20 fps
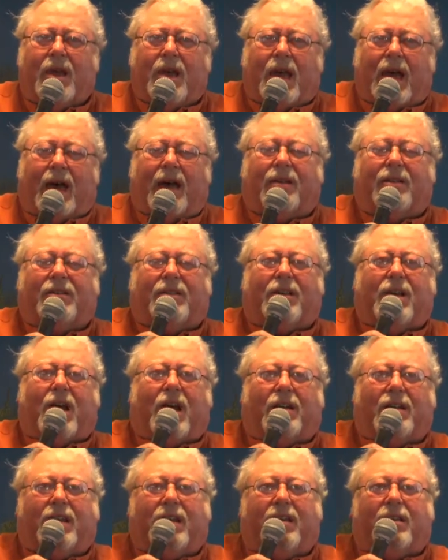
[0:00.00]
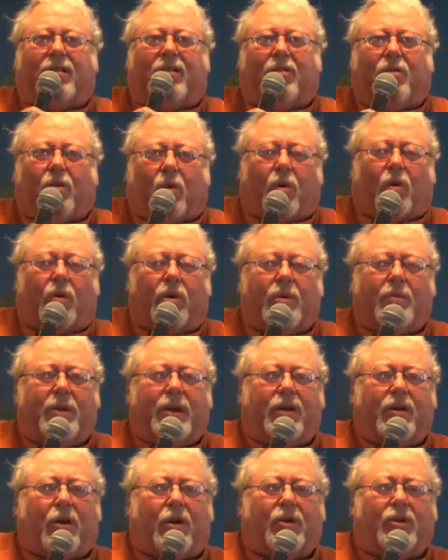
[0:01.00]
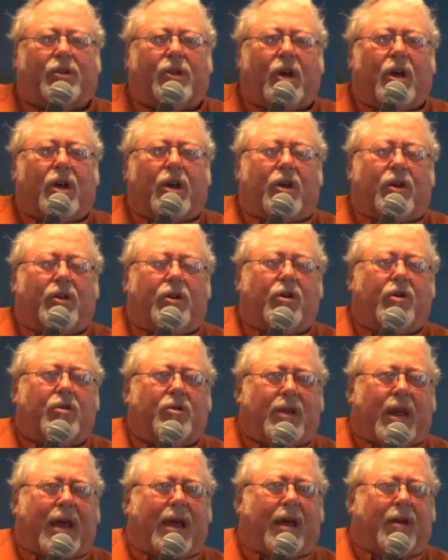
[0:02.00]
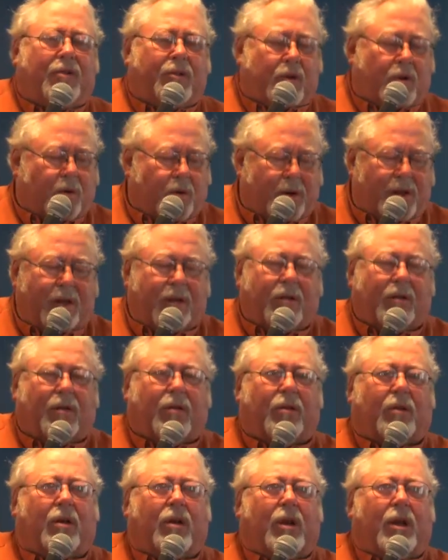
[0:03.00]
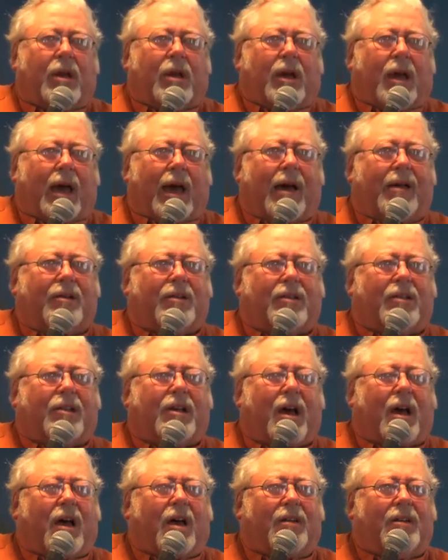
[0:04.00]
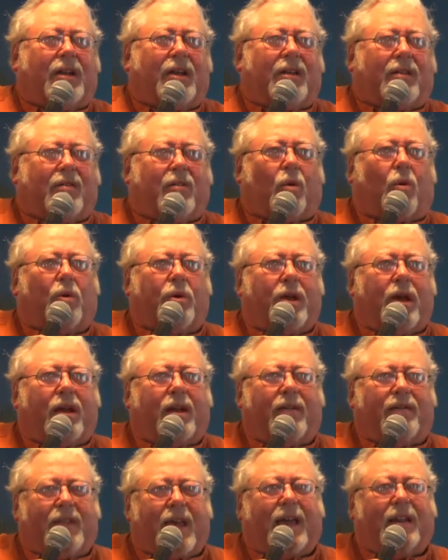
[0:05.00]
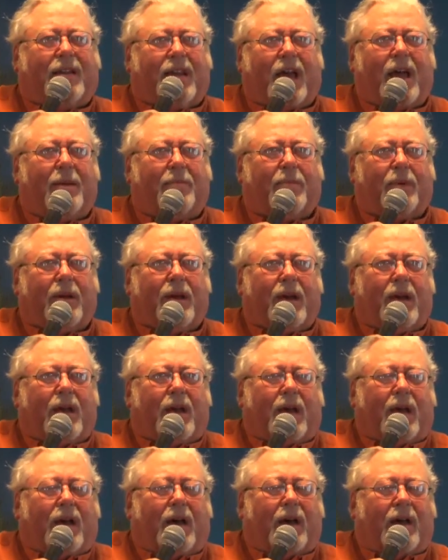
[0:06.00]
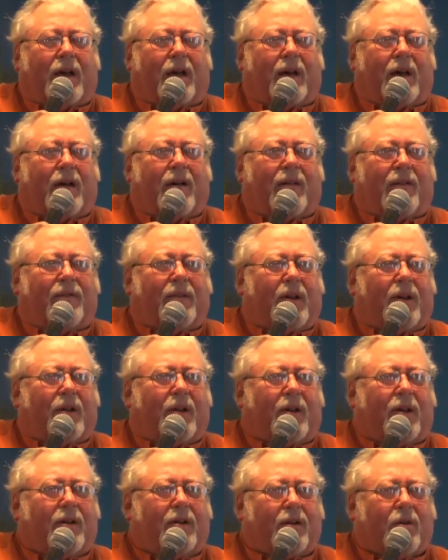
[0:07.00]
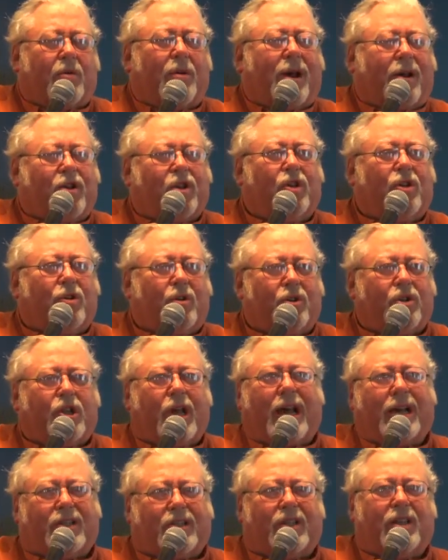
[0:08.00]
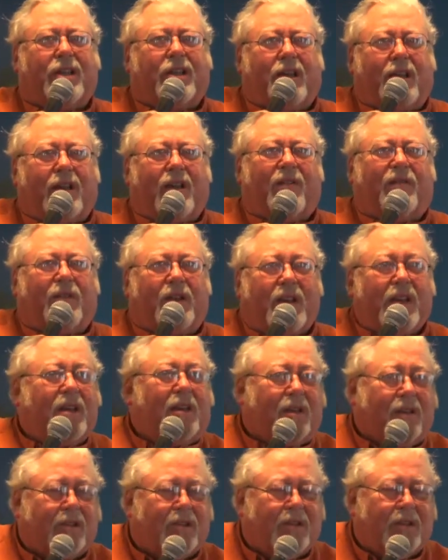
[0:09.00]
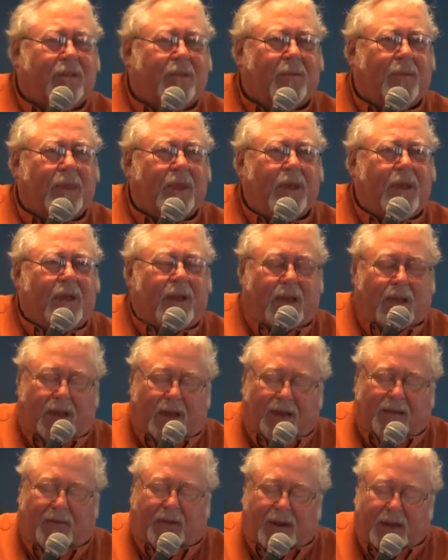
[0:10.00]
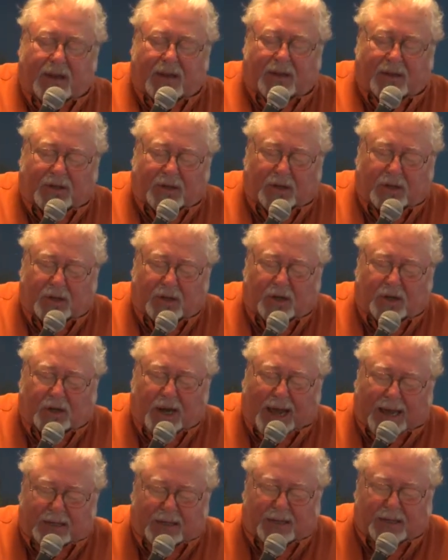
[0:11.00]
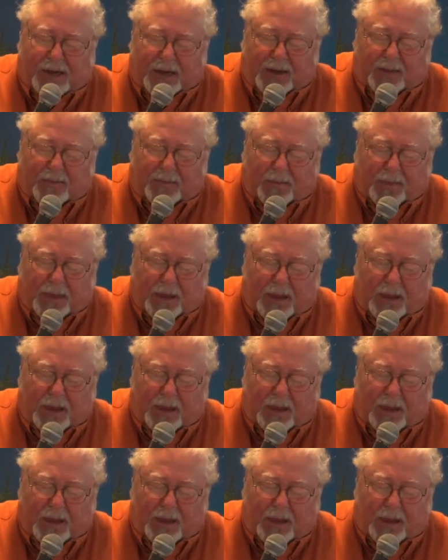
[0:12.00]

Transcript: How does God get glory because you're down, you're ill? How does God get glory out of that type uh, of uh, correction or chastening if it is? If it is chastening,